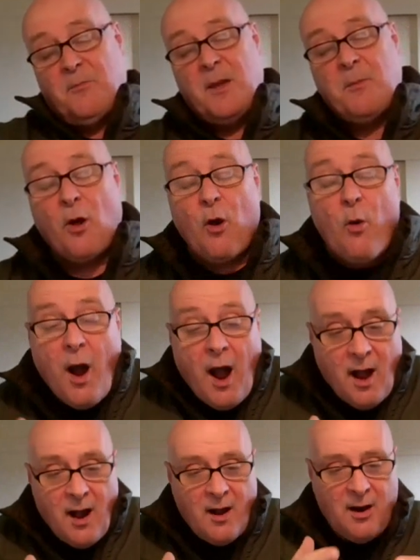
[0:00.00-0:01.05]
people who
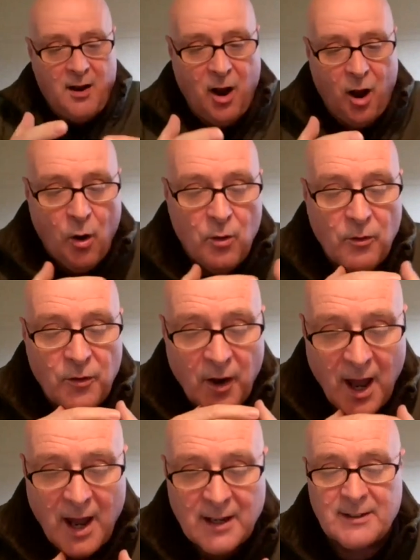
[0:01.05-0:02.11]
owned the
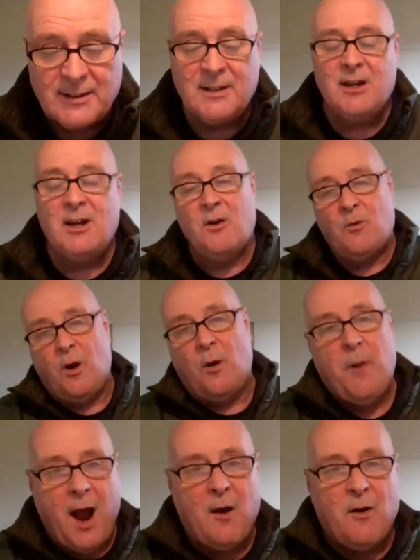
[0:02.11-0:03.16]
land
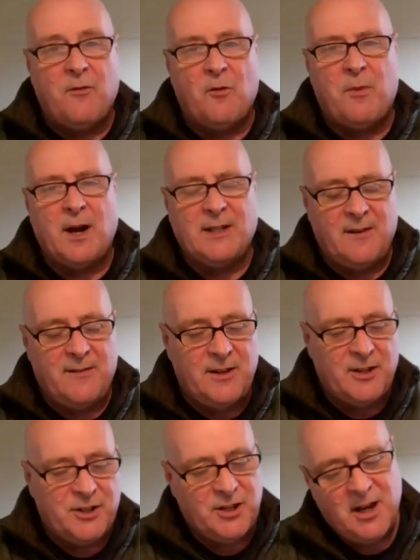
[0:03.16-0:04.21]
were powerful by
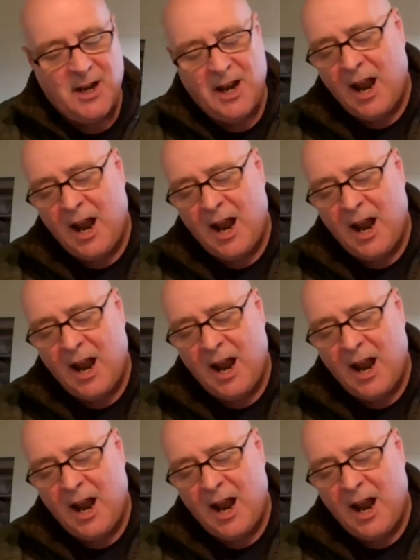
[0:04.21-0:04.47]
definition,